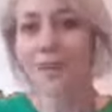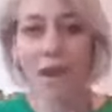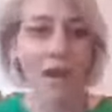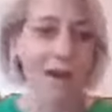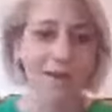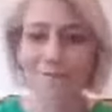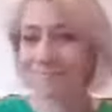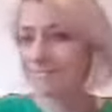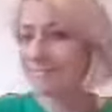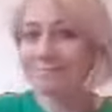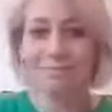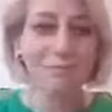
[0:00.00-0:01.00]
Alright.
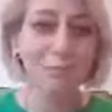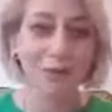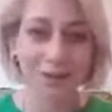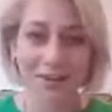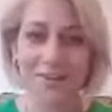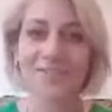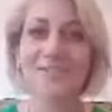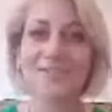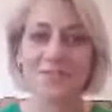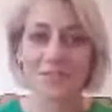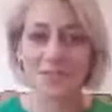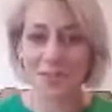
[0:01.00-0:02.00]
Brilliant. This is
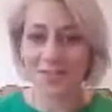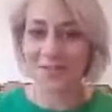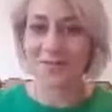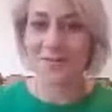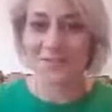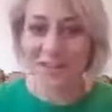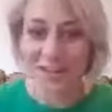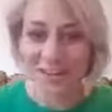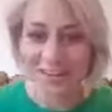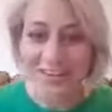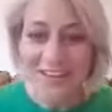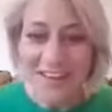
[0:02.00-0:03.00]
the first time I've
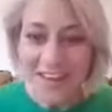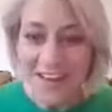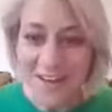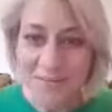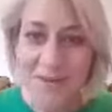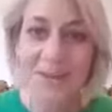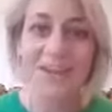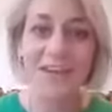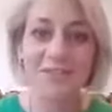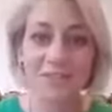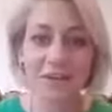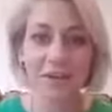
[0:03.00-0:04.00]
done an
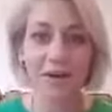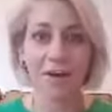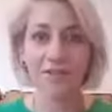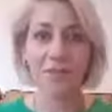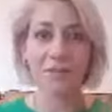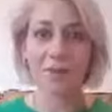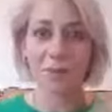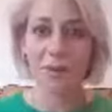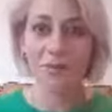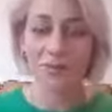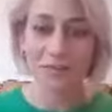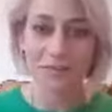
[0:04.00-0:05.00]
evening live and my
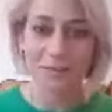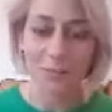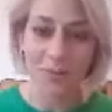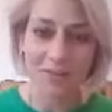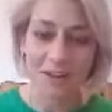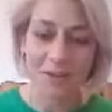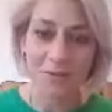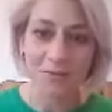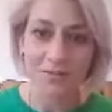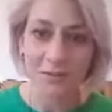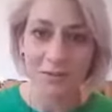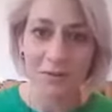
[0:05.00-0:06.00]
Wi-Fi just wigged out,
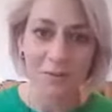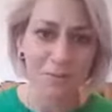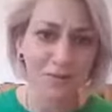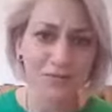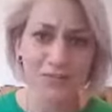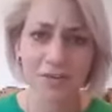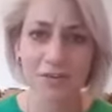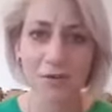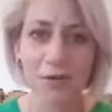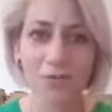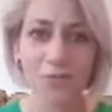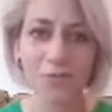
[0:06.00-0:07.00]
so I've just turned it
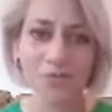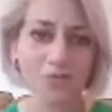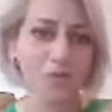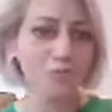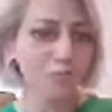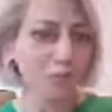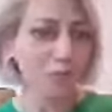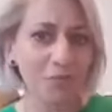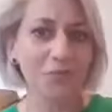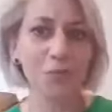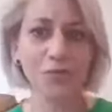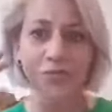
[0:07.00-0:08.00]
off and we're just going to roll with
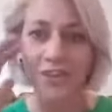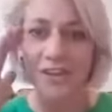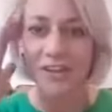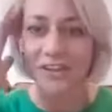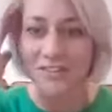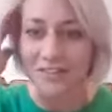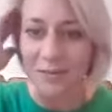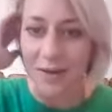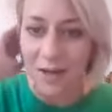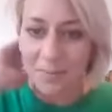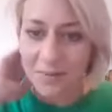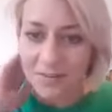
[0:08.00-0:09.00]
4G and see what
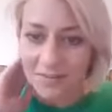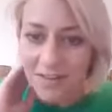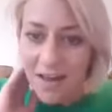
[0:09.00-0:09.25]
happens.